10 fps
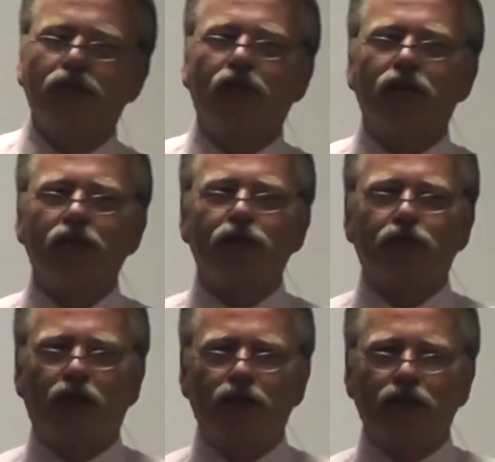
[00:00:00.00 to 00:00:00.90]
with your Heavenly
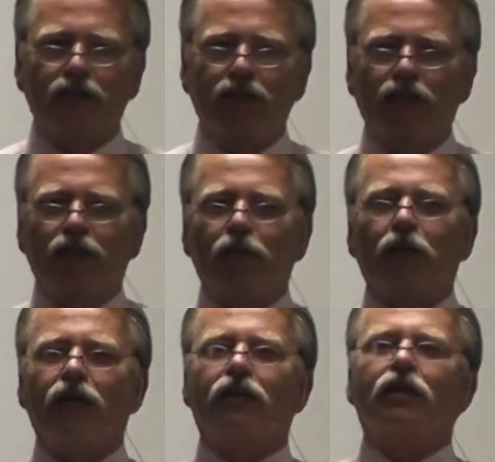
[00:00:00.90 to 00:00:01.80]
Father.
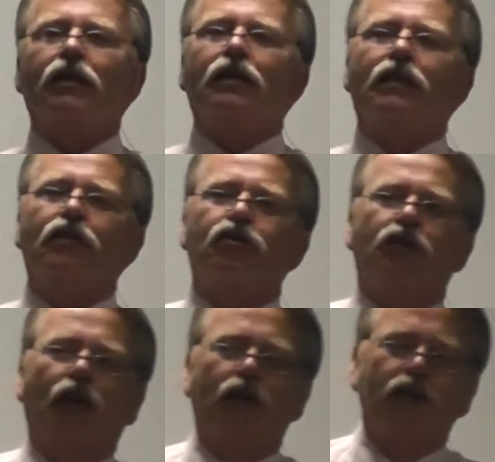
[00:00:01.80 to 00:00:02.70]
My
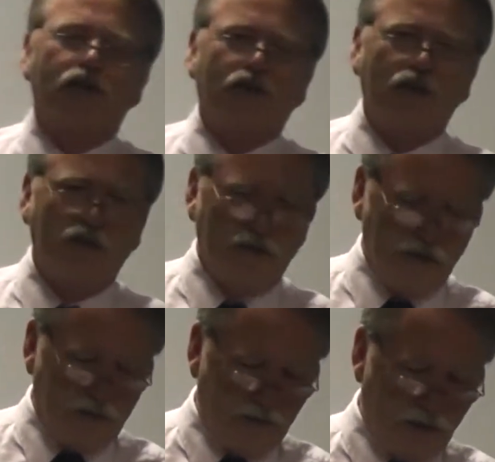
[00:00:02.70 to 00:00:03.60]
challenge to you
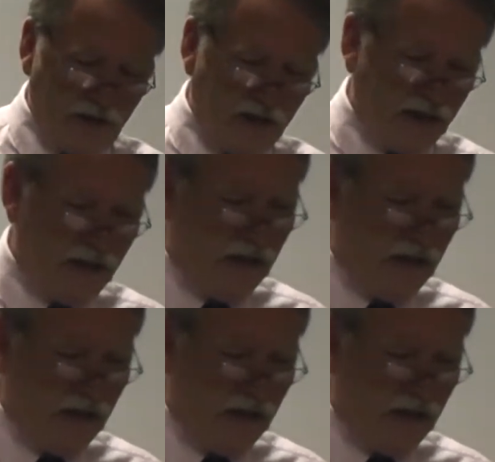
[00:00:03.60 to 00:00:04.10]
this morning